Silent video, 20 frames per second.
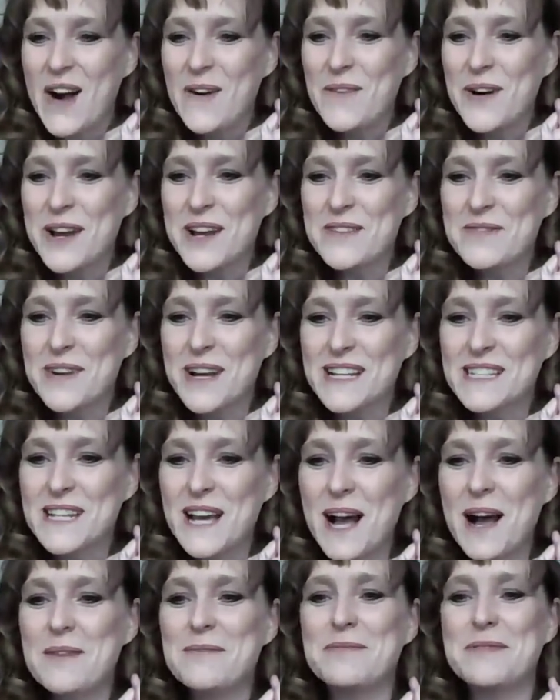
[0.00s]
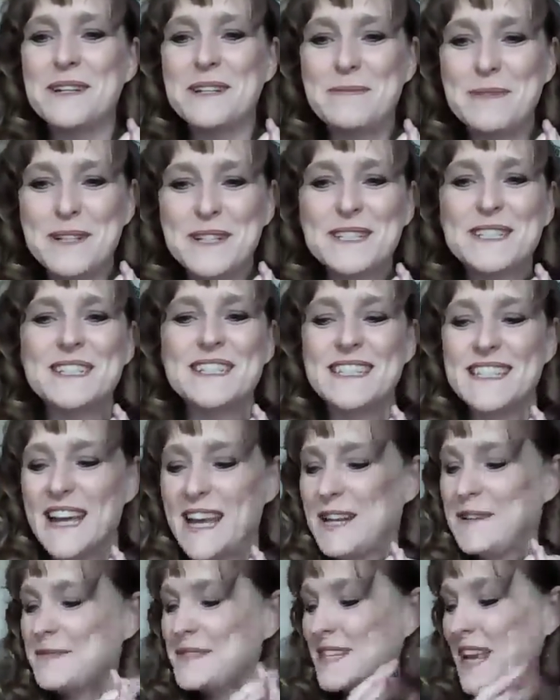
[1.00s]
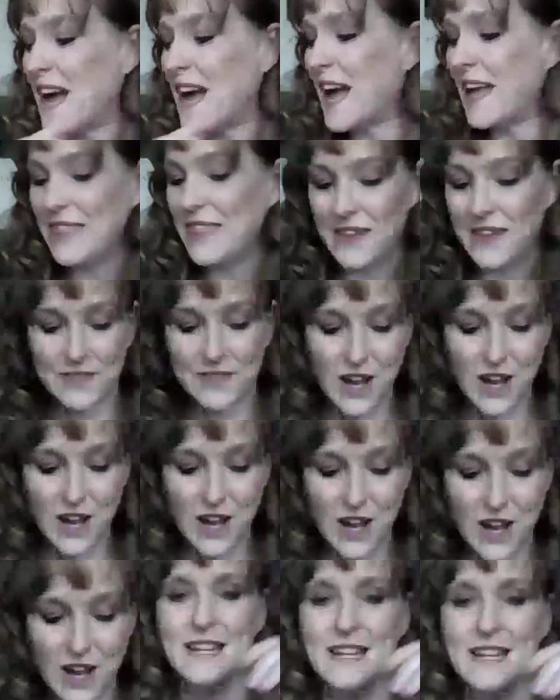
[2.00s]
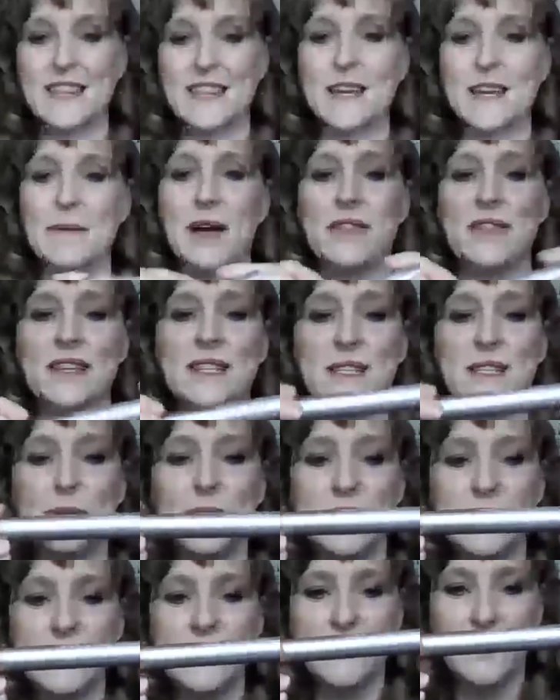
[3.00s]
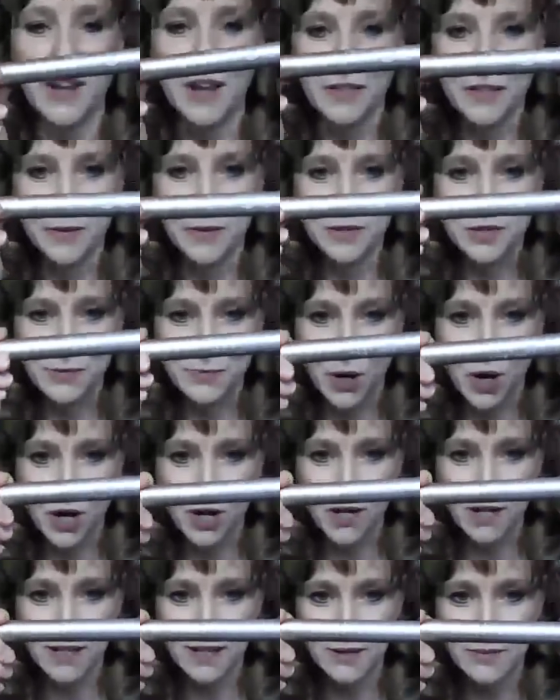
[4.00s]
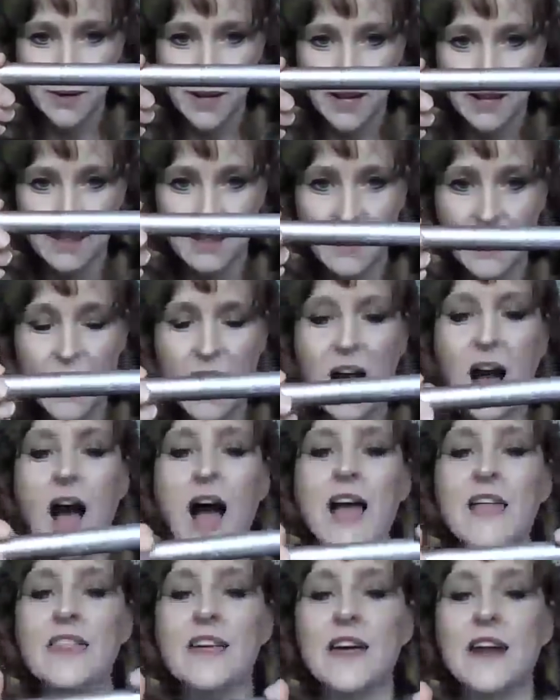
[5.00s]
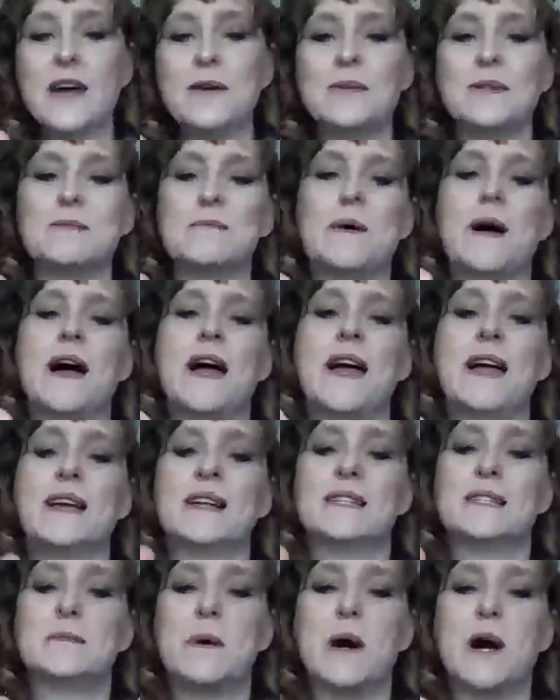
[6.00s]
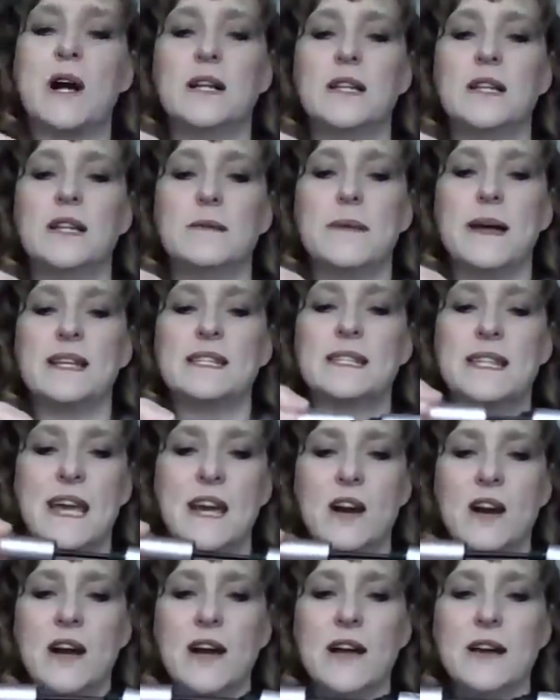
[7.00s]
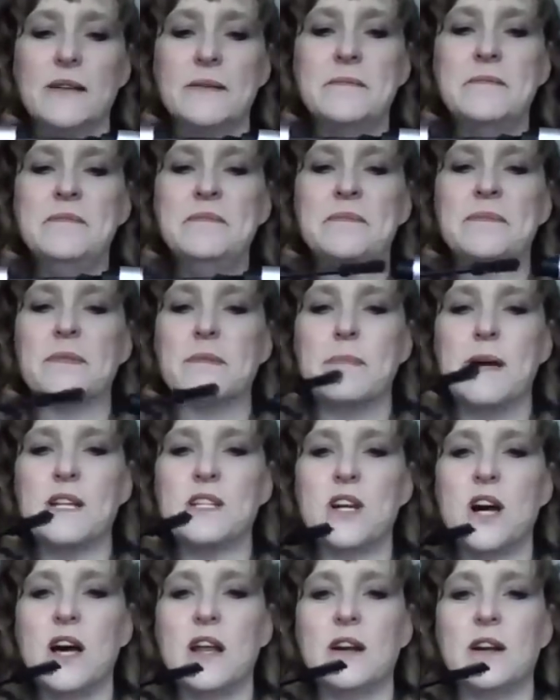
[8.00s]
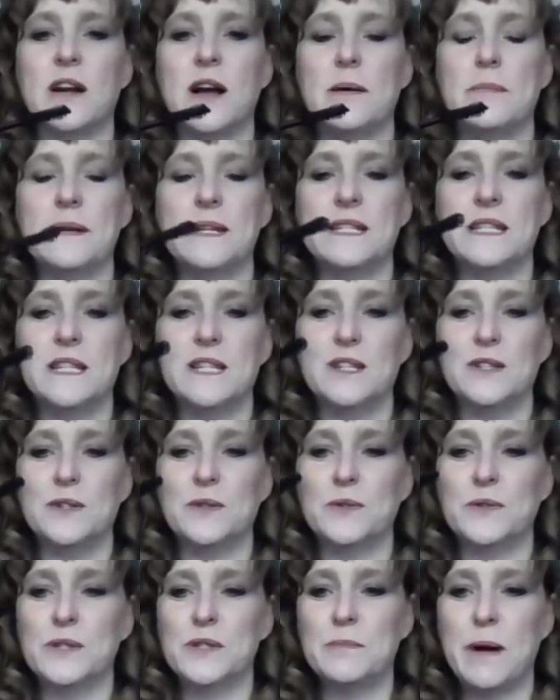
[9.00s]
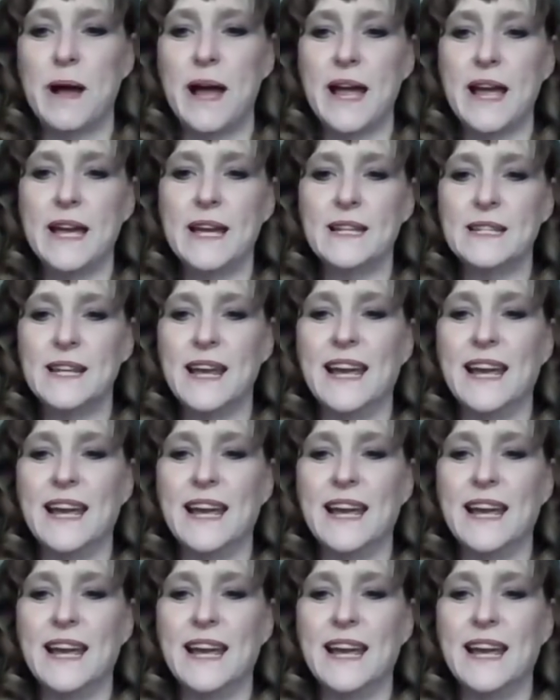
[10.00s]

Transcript: One of my top repurchase items. Yeah, and they've got, the thing about this one is they've got their sparkly one. I thought I was buying sparkly mascara. My daughter got me to, to buy it.